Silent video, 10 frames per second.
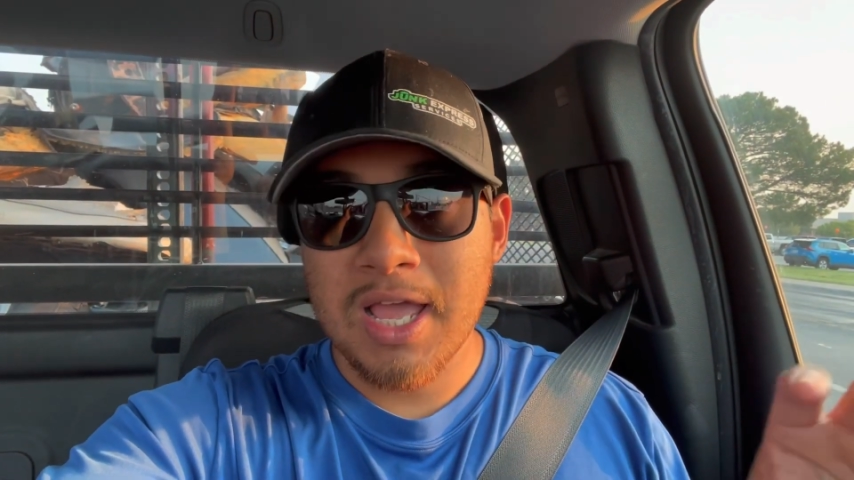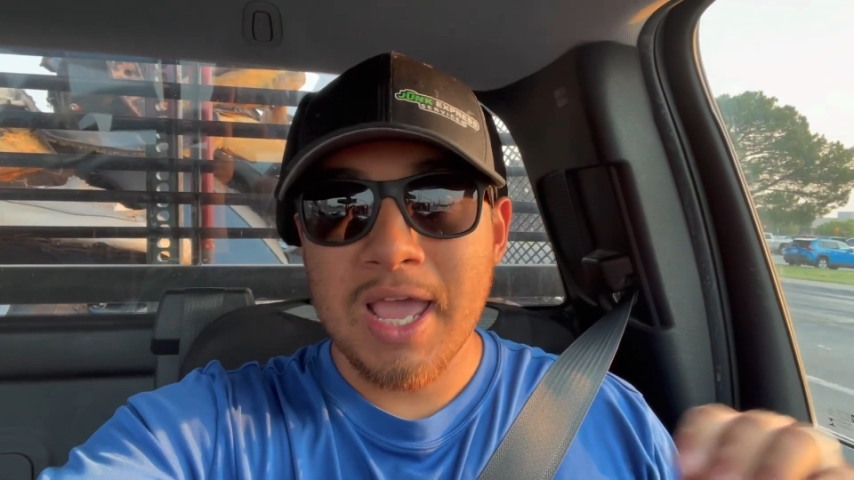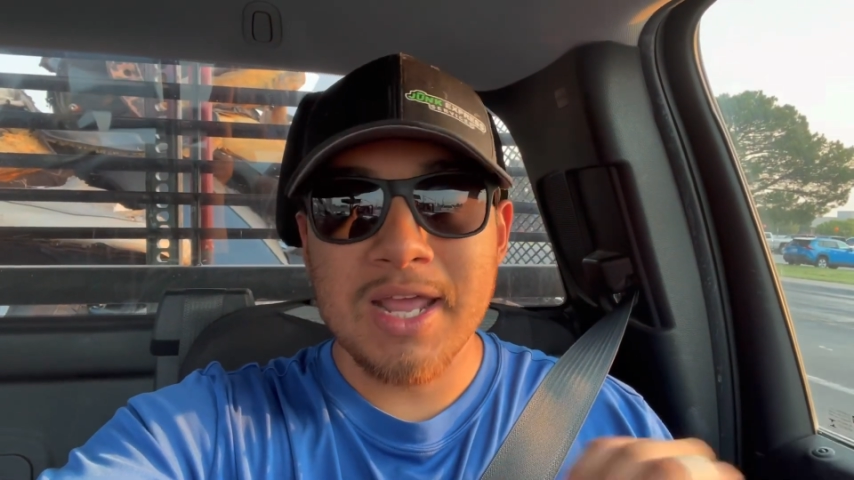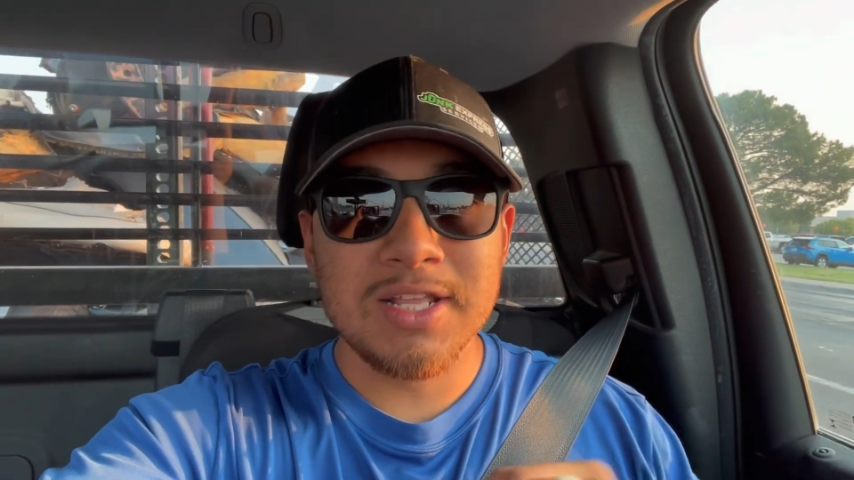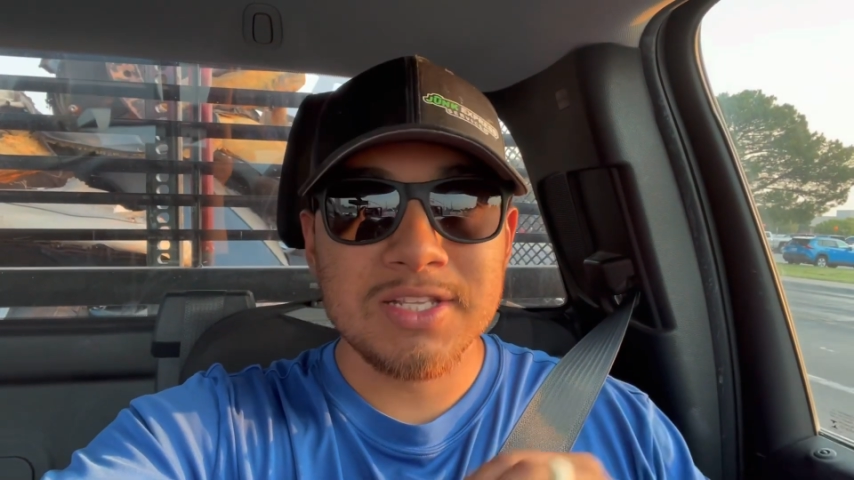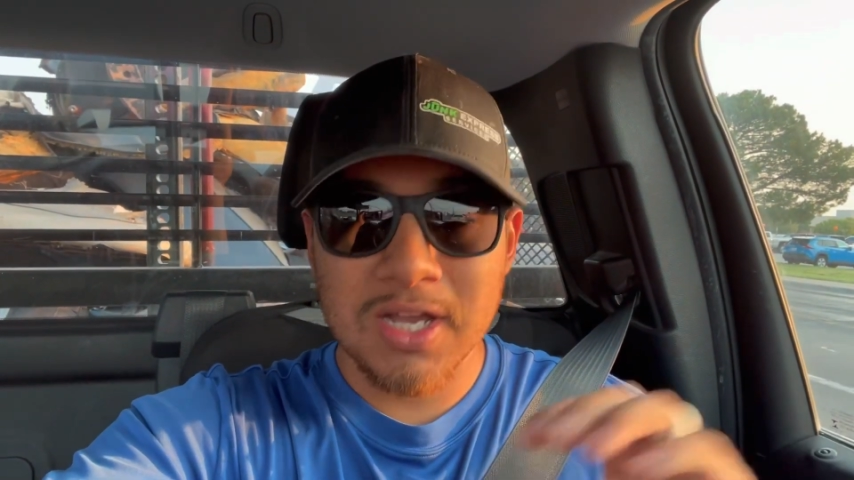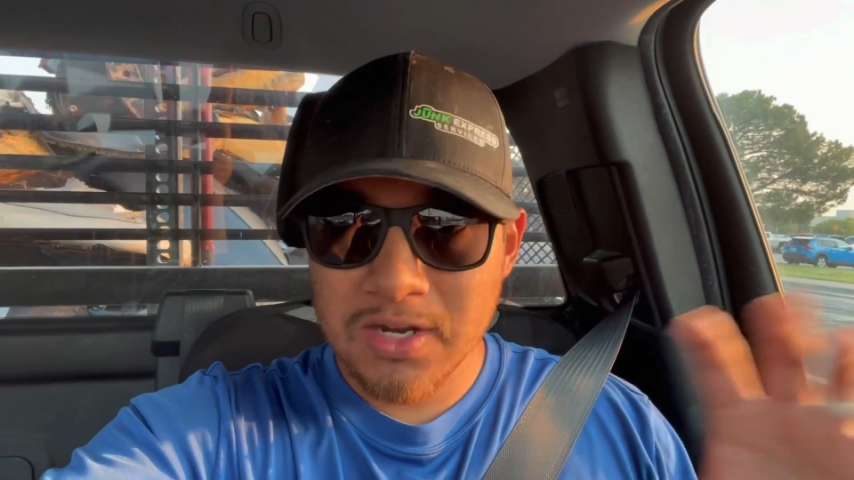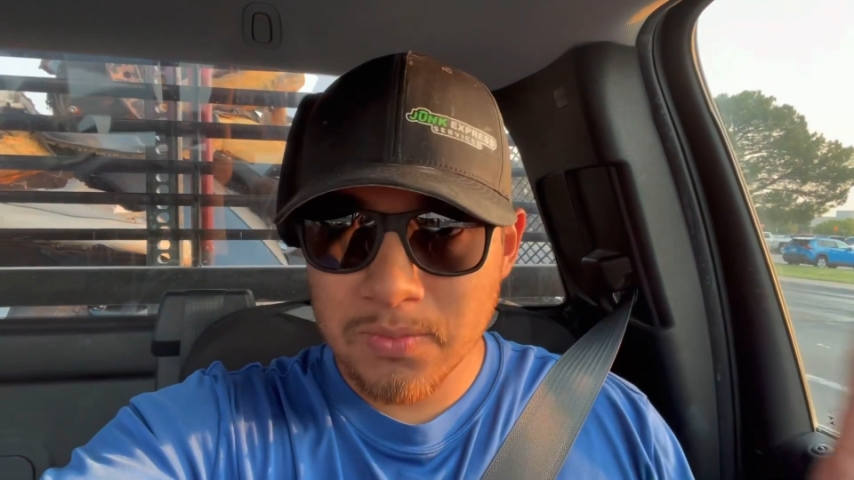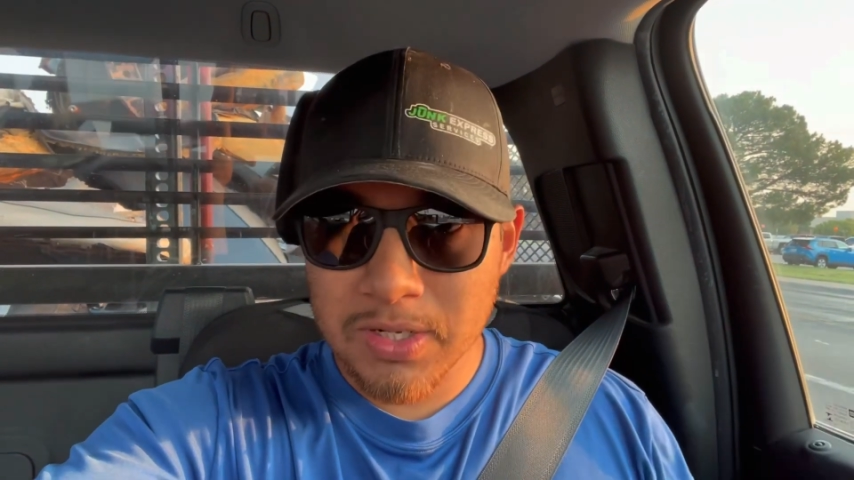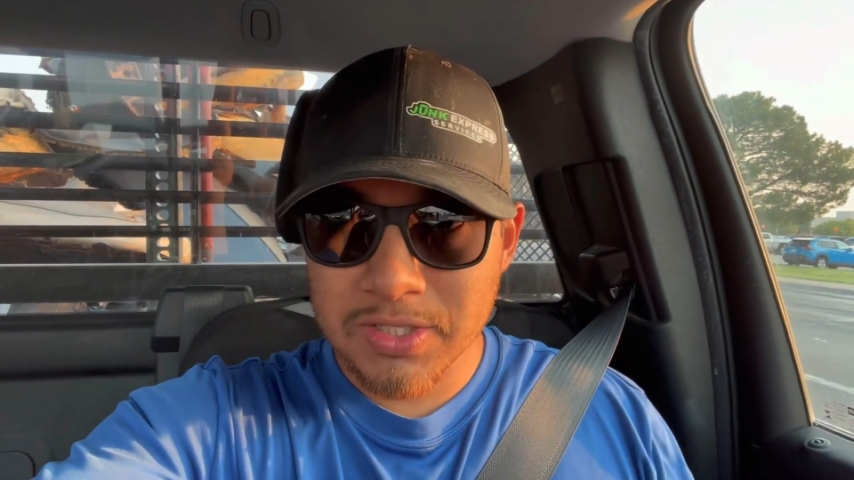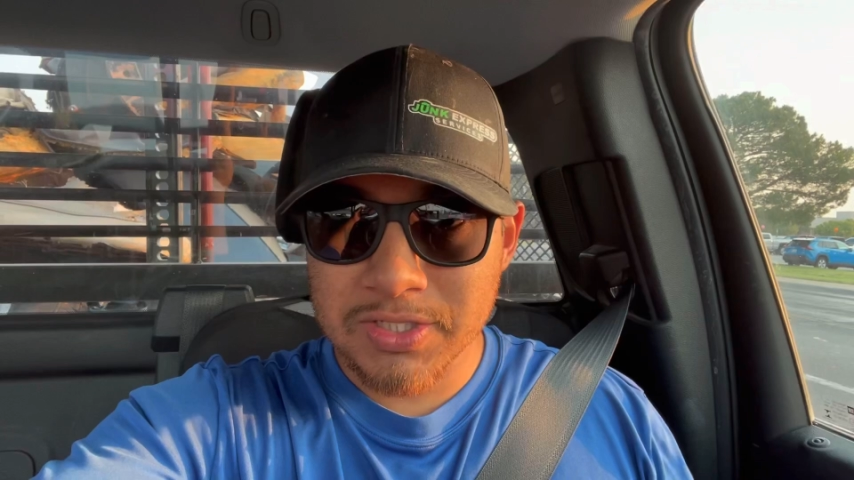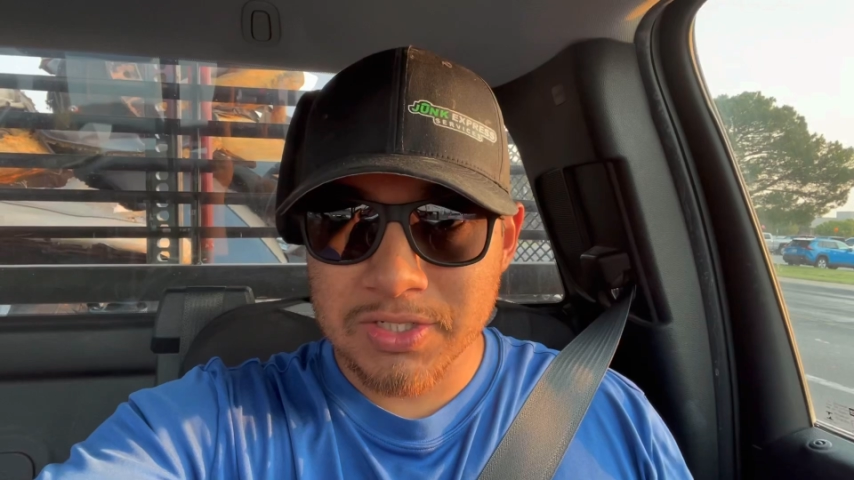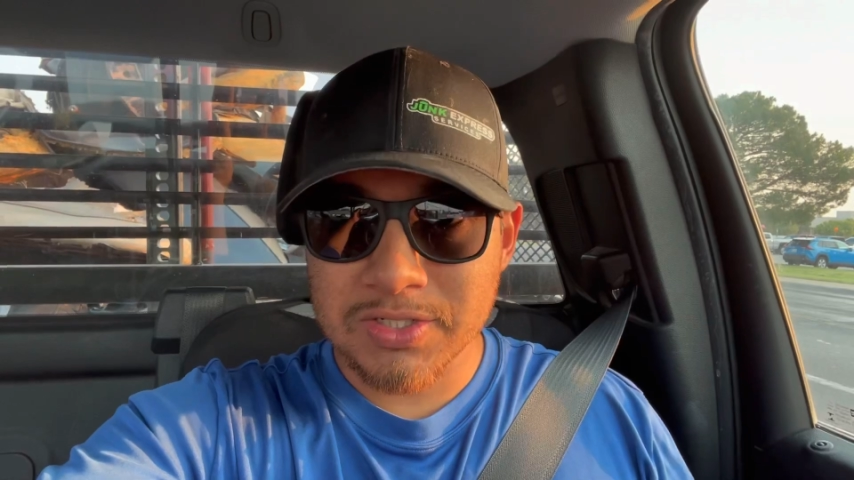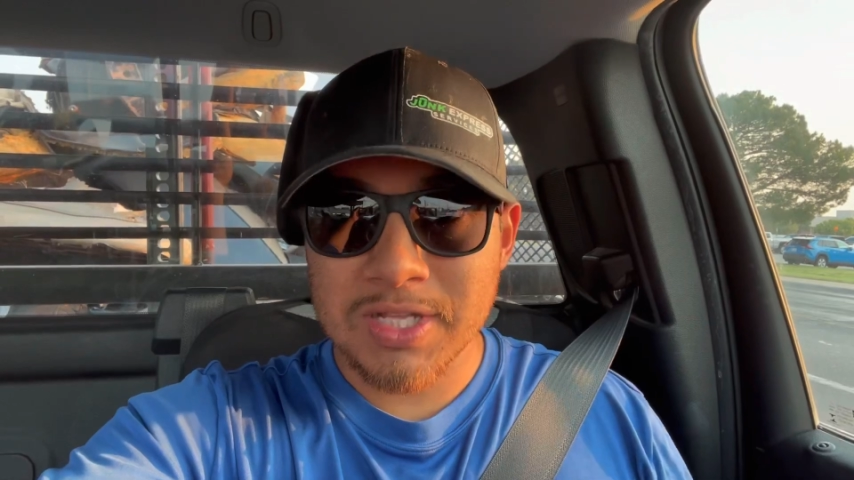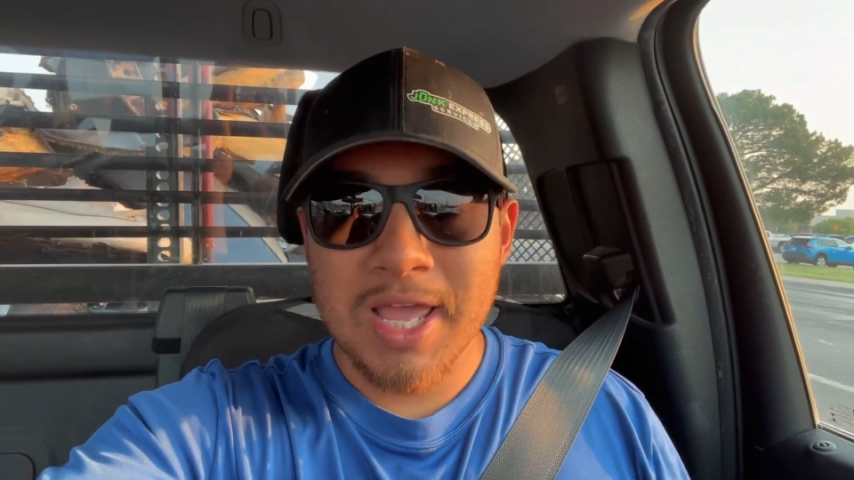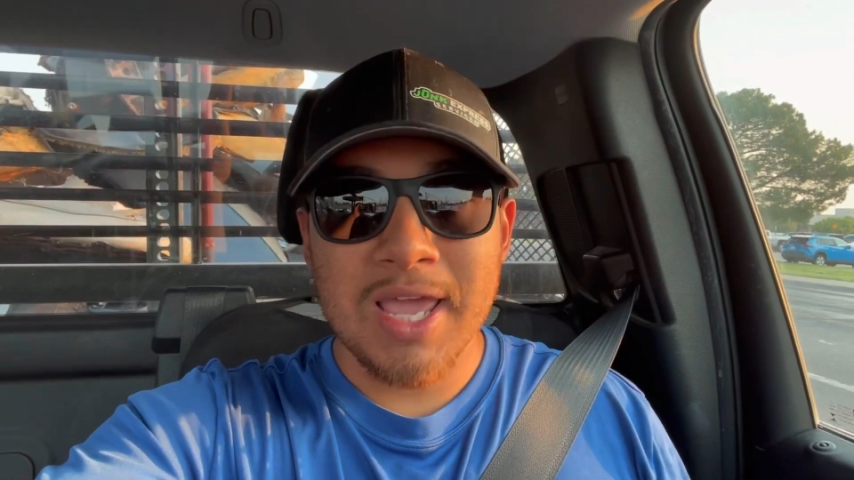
and a ton of realtors,